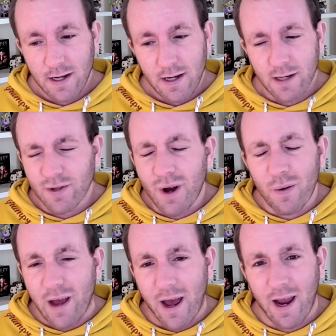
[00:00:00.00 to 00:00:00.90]
is not
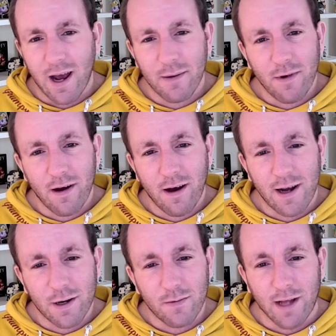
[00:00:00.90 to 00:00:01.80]
okay, and I
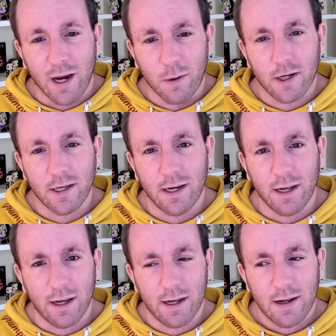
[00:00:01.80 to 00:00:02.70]
don't like watching it.
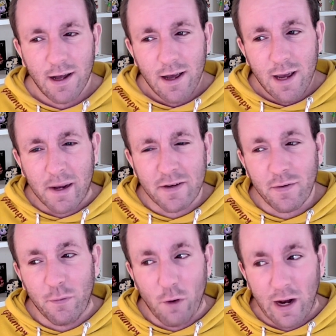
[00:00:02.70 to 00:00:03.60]
It makes me
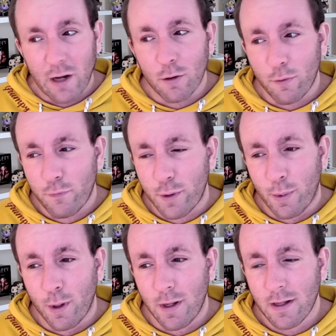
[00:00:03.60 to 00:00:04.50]
really
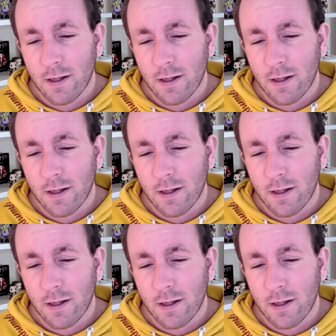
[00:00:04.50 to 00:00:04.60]
uncomfortable.